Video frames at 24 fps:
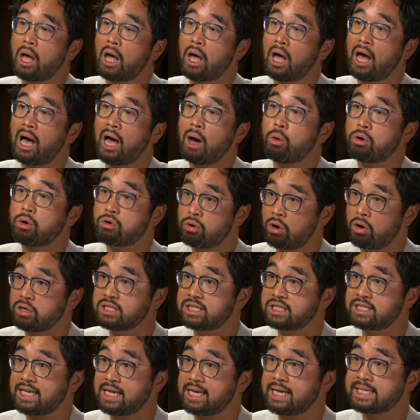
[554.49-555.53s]
our
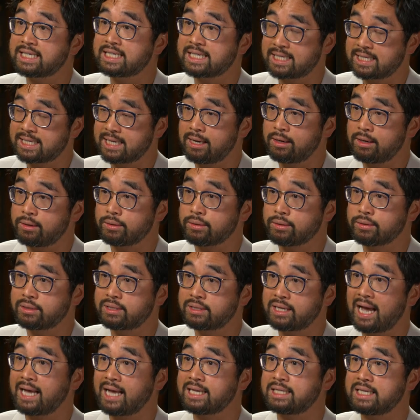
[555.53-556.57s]
cross-selling sales
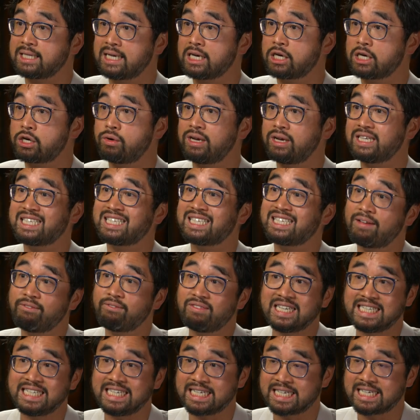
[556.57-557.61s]
has increased
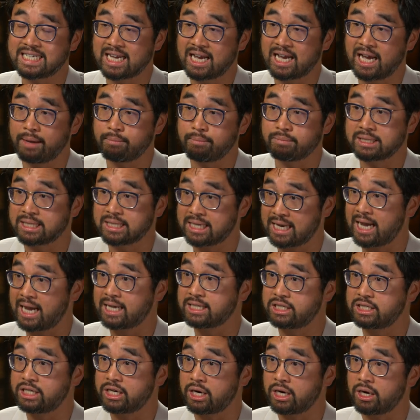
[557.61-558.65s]
17 times
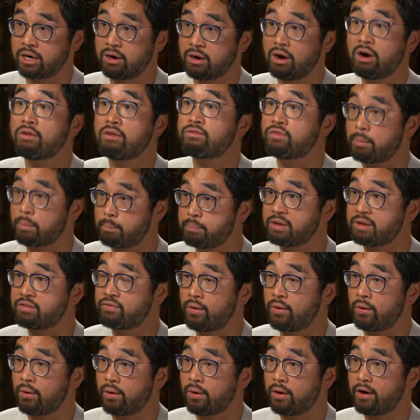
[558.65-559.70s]
last year from
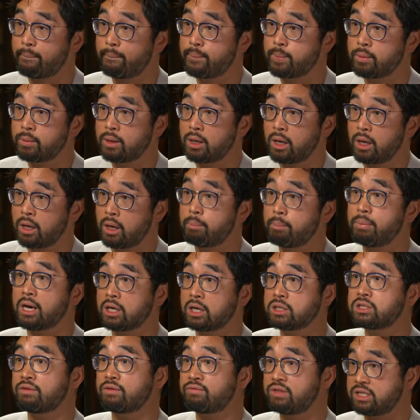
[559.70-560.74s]
before
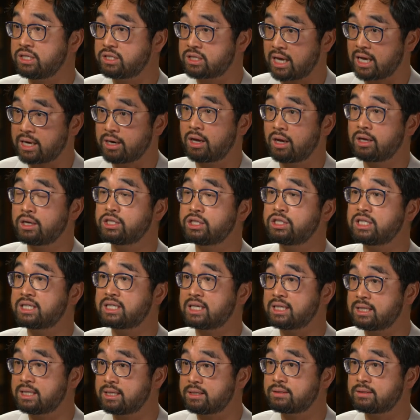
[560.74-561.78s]
because of these technologies
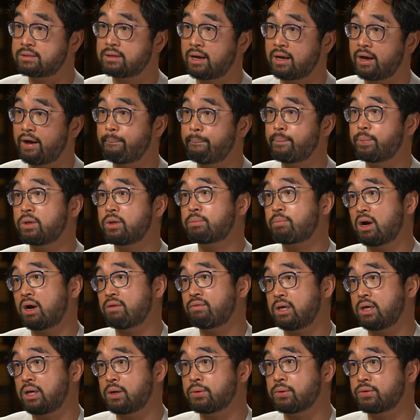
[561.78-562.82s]
and this, um, this
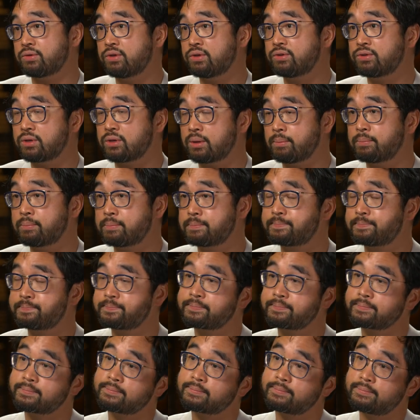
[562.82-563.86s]
private ecosystem. And,
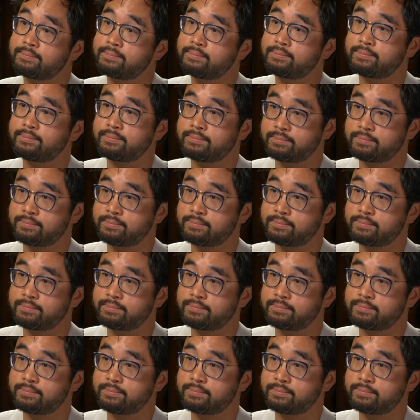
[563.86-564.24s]
and, there's vision,